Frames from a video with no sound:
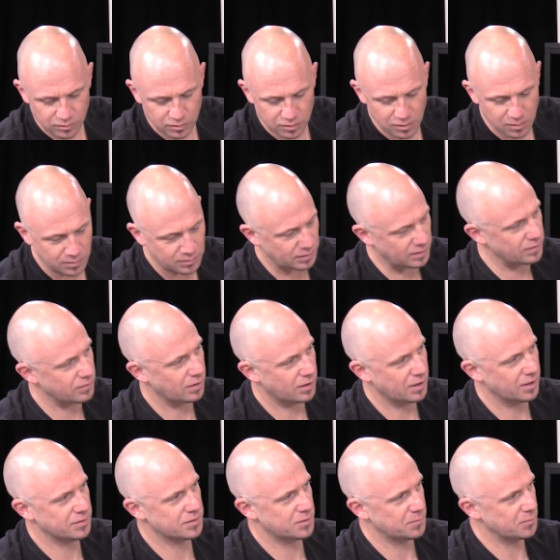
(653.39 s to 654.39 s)
do you think the
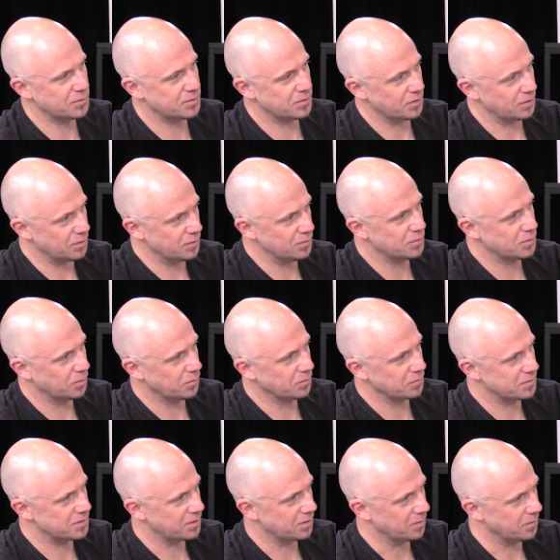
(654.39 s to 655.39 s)
customers that you
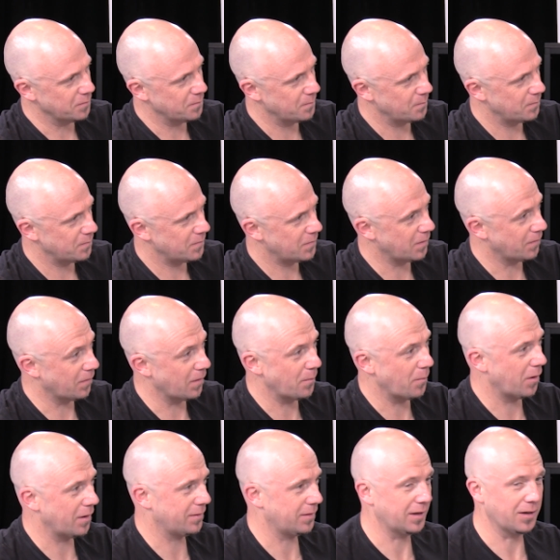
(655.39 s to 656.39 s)
talk to you know, they
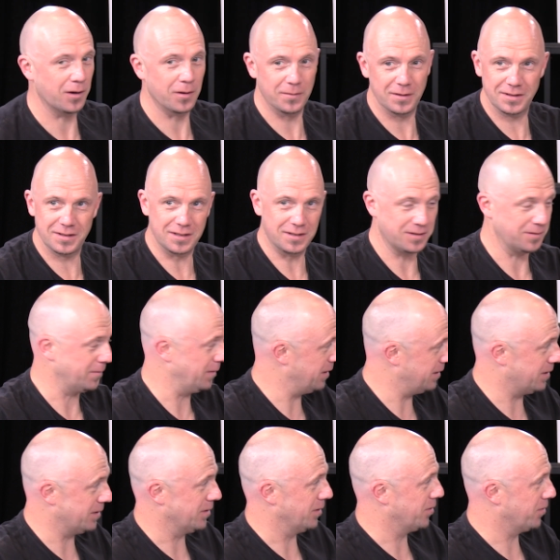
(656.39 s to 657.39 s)
might think, oh, this is a,
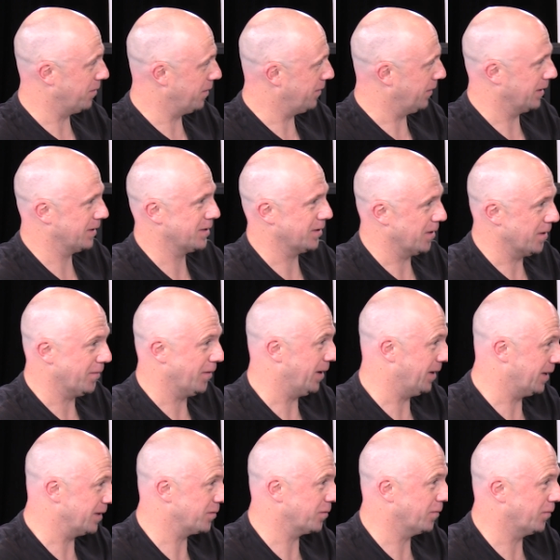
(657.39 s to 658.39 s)
this is a terrific survey
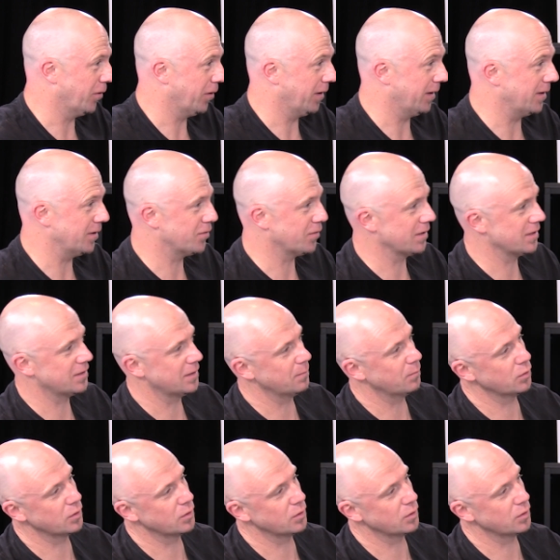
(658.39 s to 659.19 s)
and it's all very interesting.